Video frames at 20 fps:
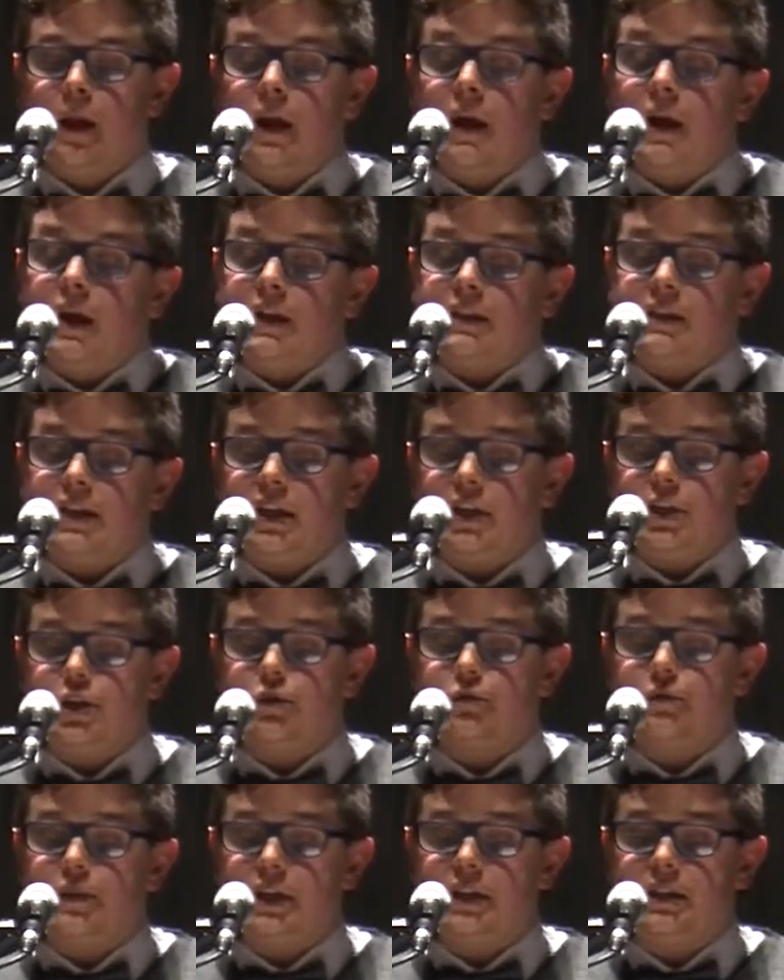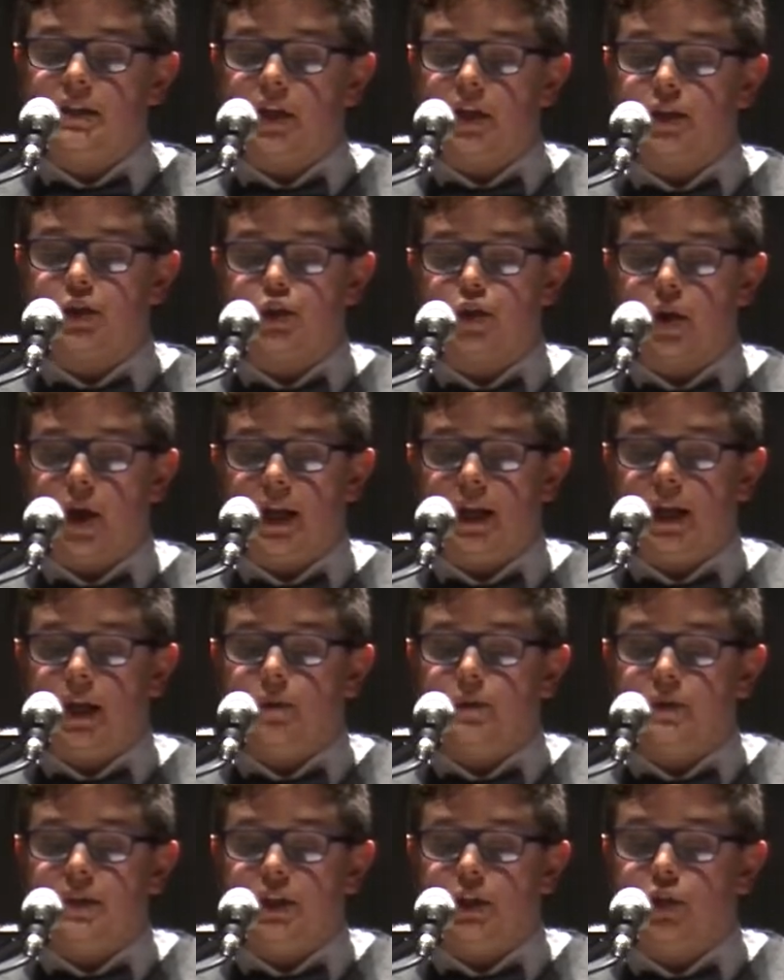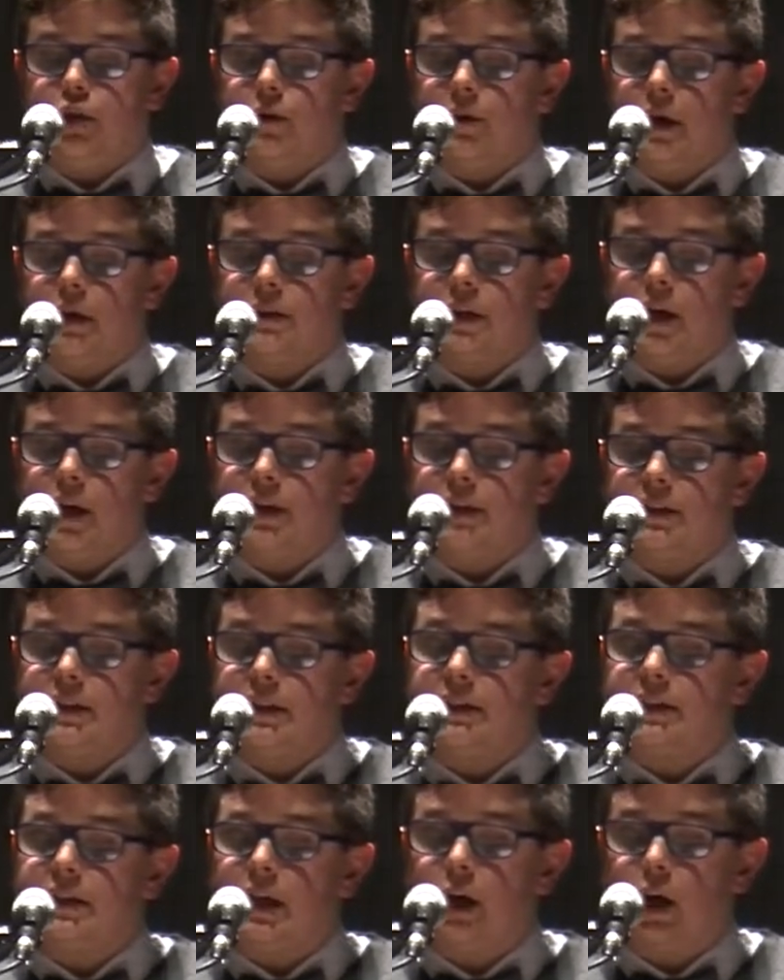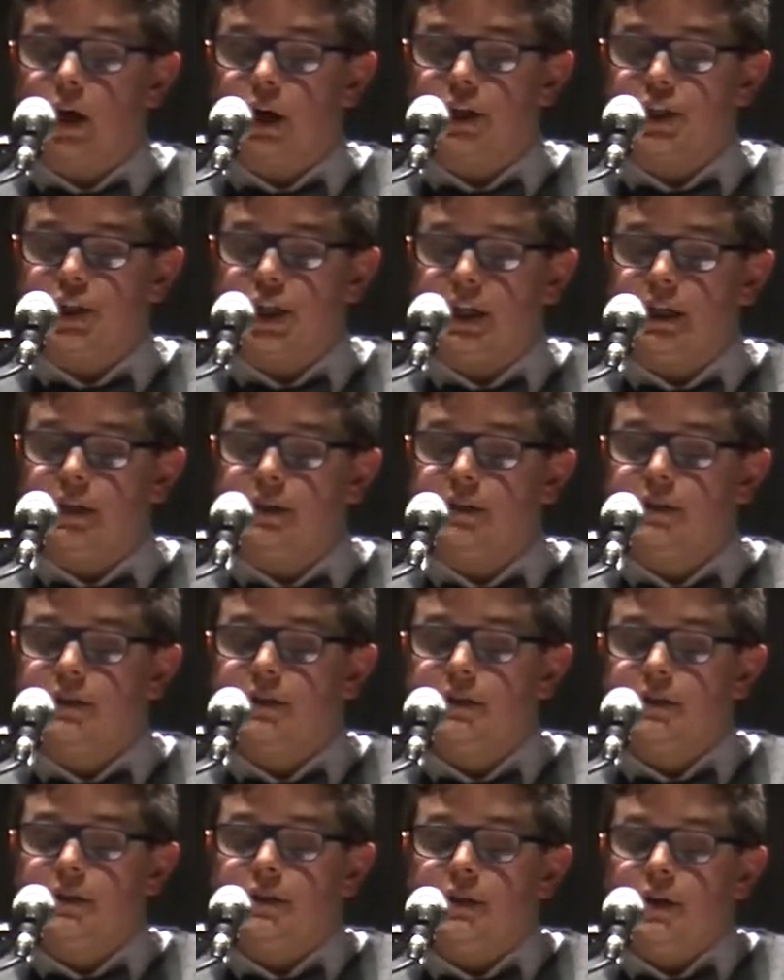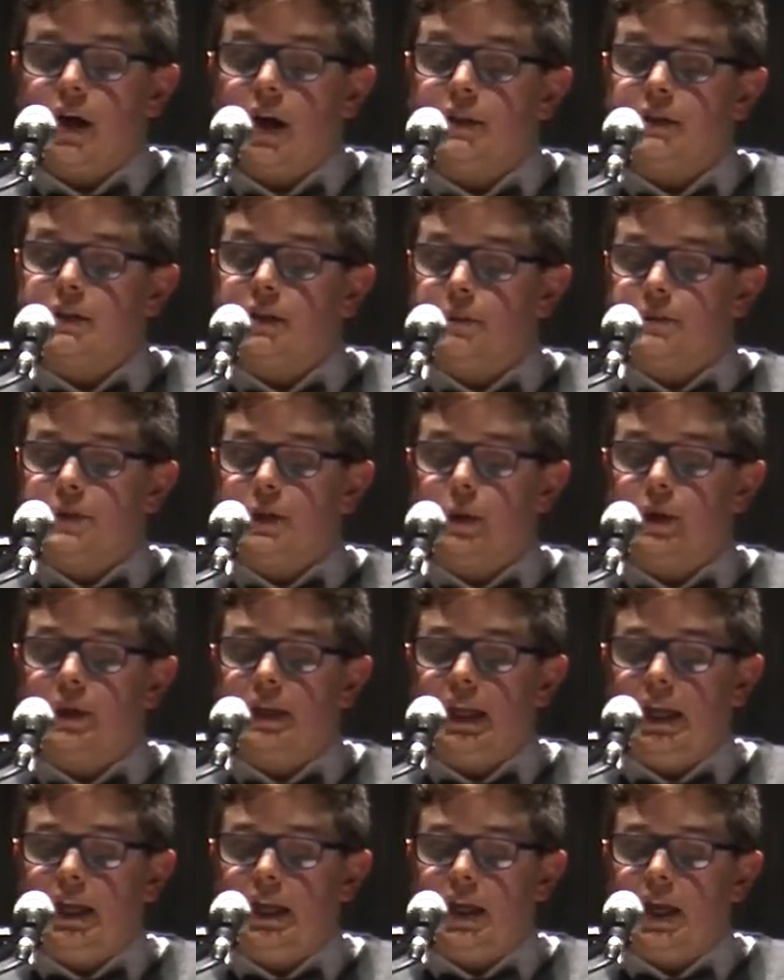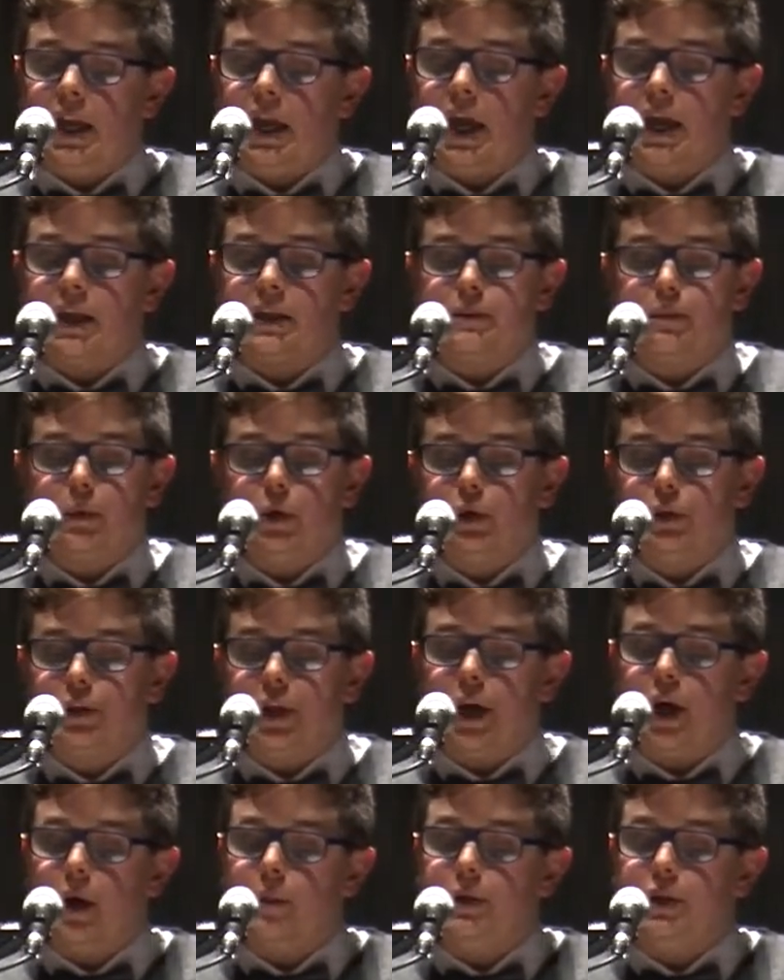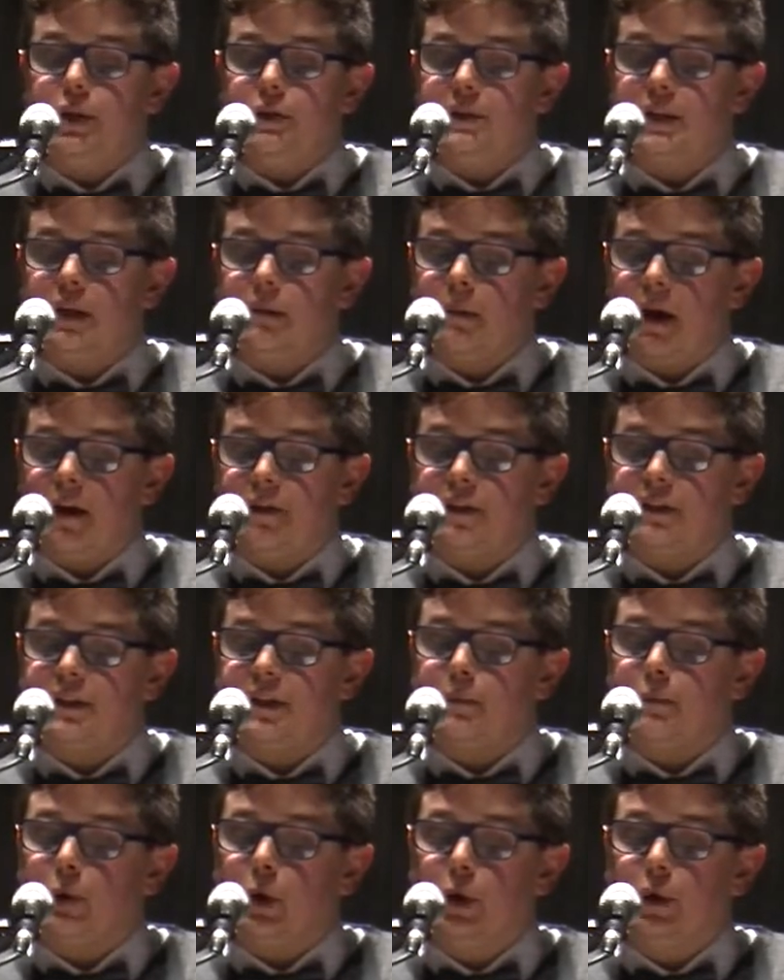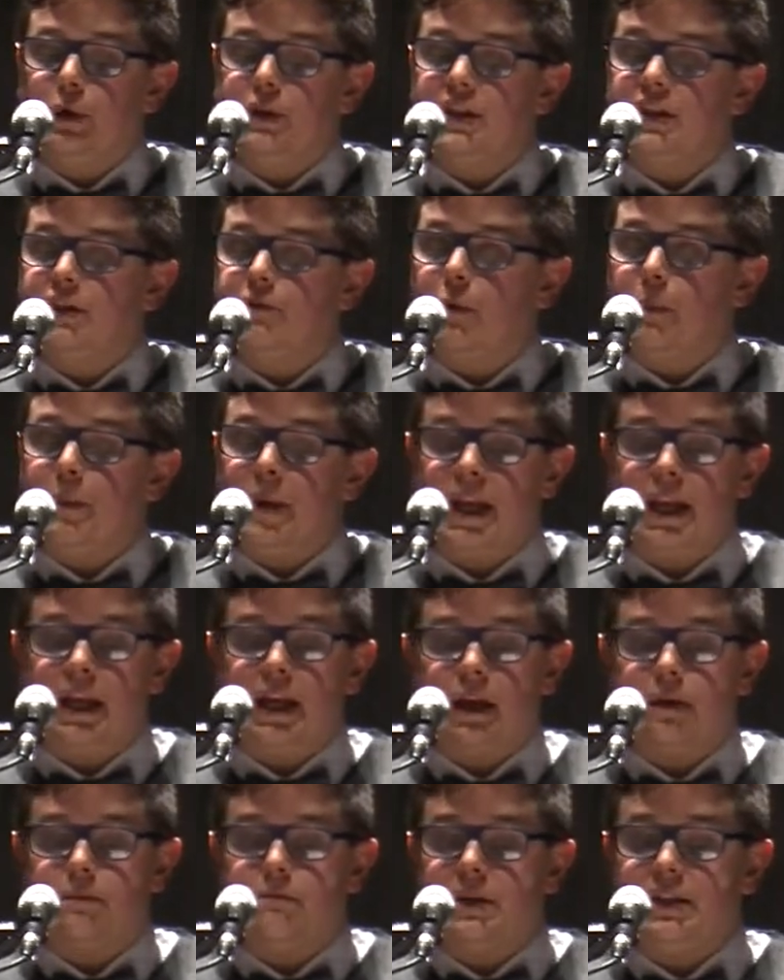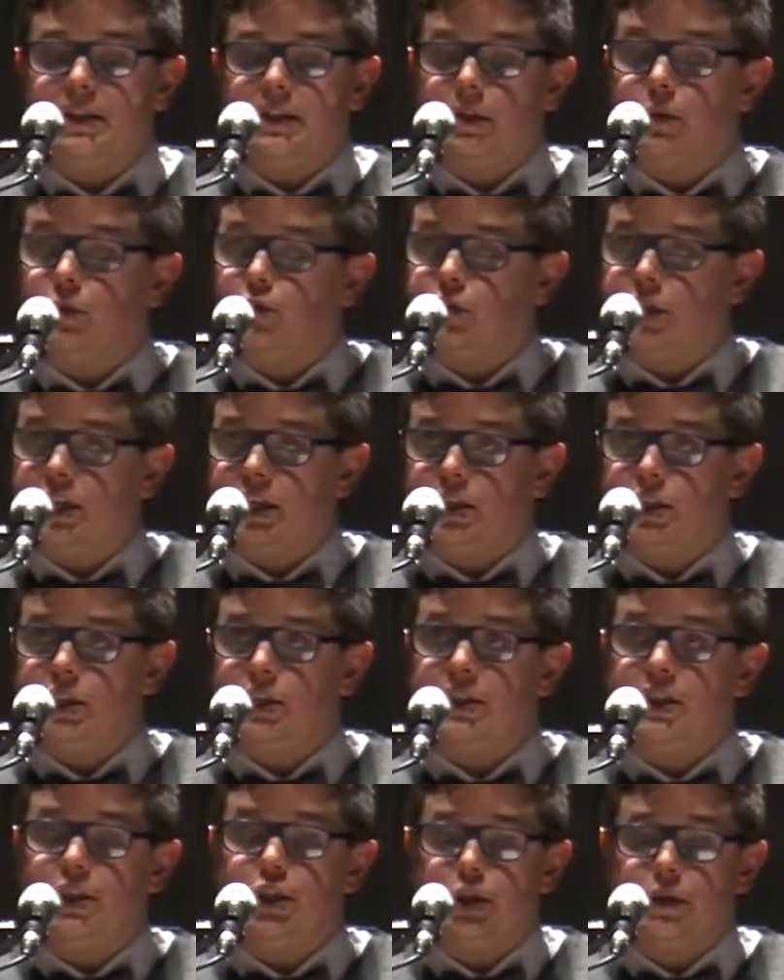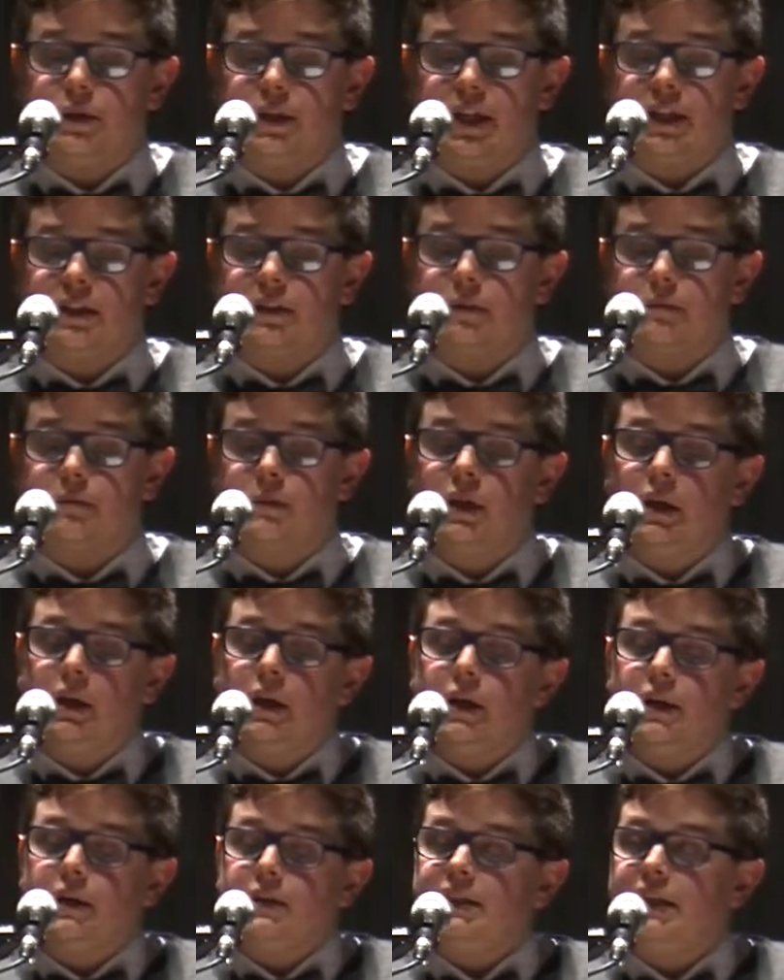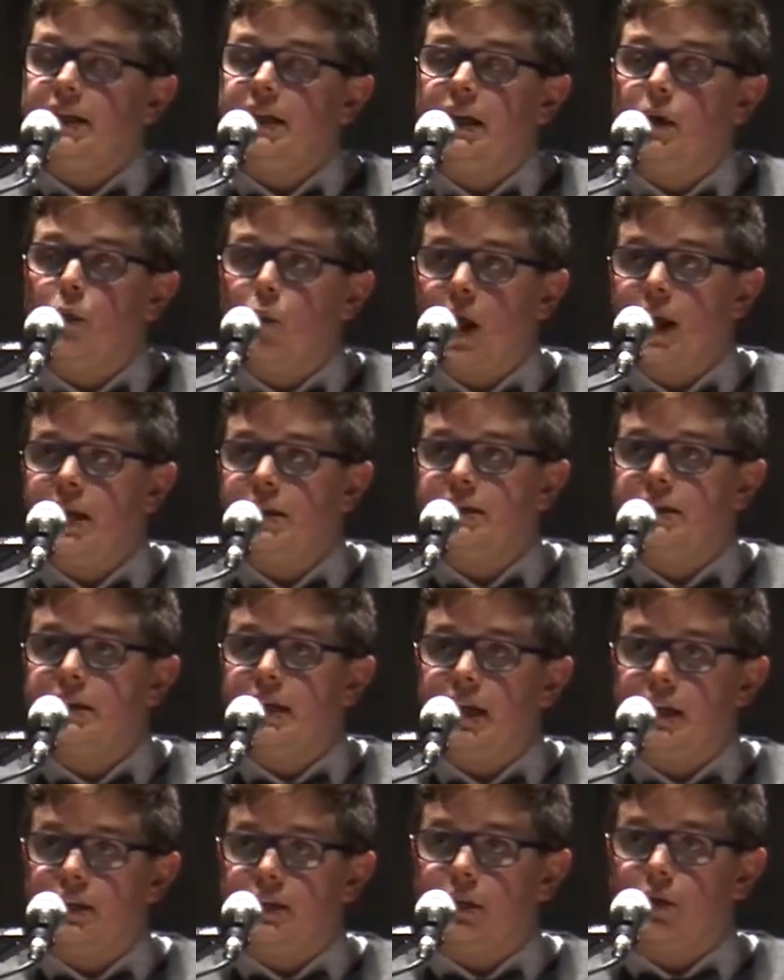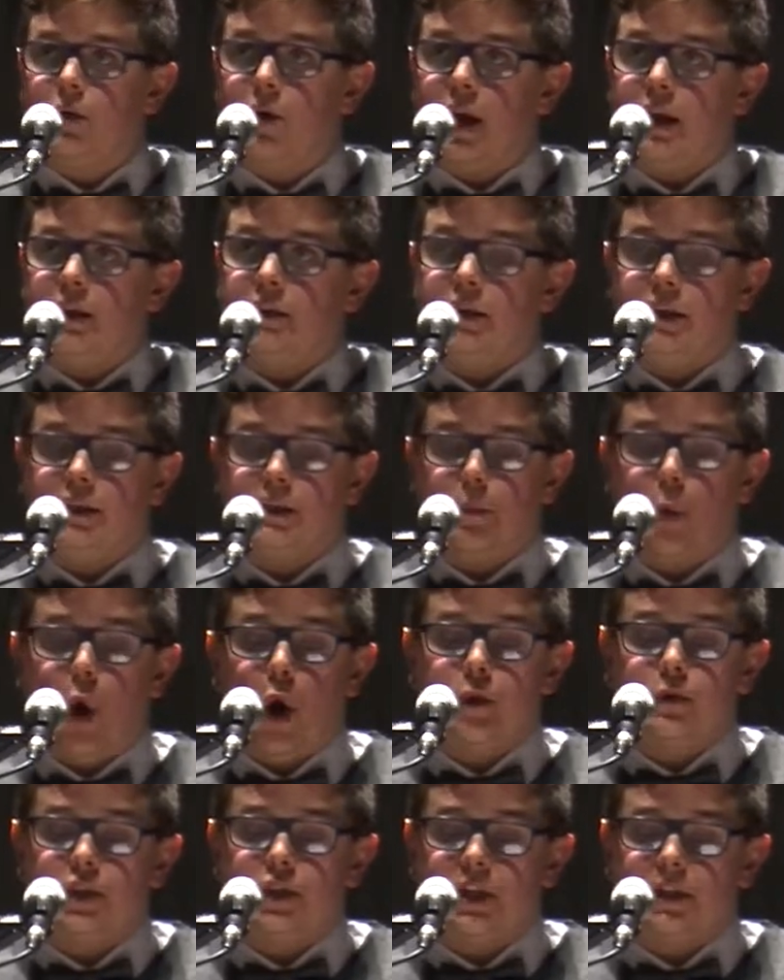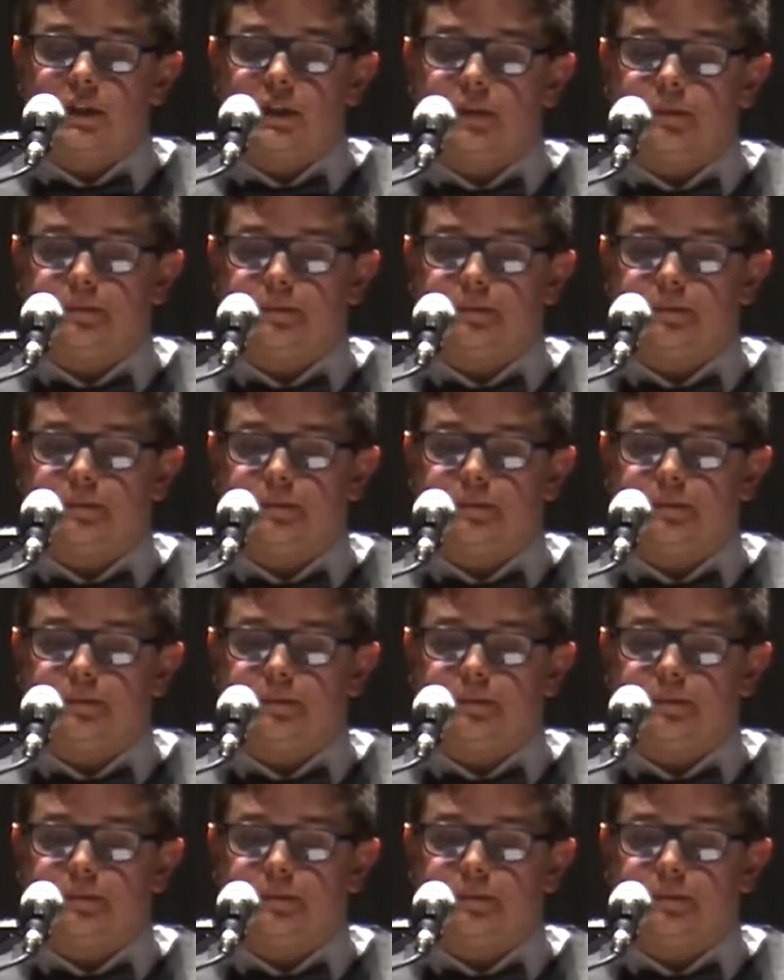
His initial research training was in neuroscience and psychology, and subsequently he explored the hermeneutic methods employed in the rabbinic and mystical traditions in Judaism, seeking ways to integrate these approaches.